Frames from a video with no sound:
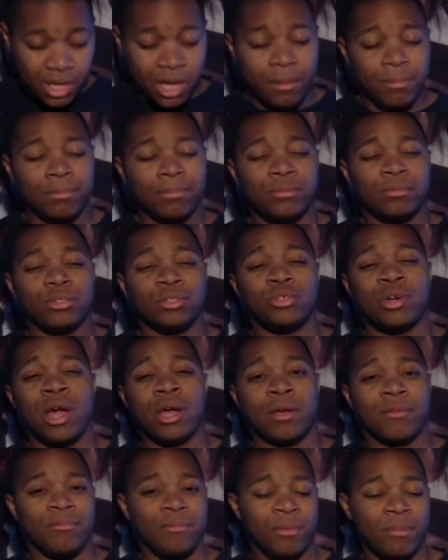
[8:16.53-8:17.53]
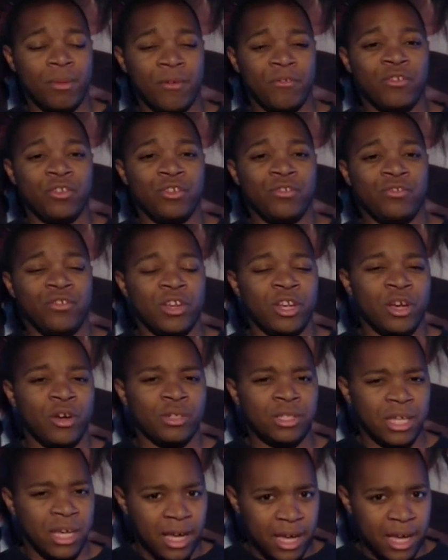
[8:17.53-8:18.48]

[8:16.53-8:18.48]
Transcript: keep track of me and my future videos.